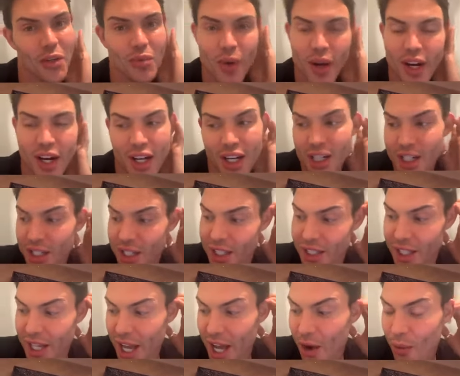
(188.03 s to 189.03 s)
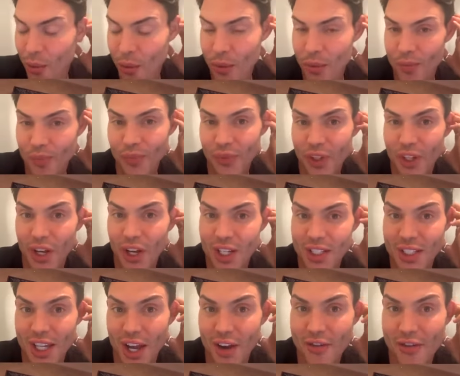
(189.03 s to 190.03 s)
I could just tell, like I
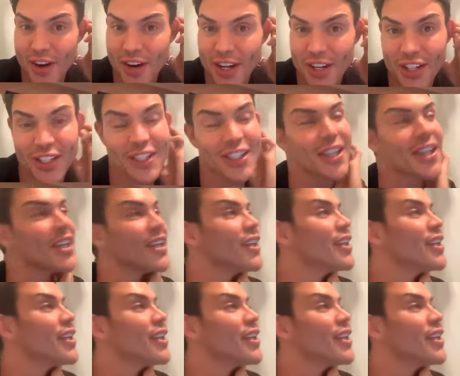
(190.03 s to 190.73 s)
say, really good to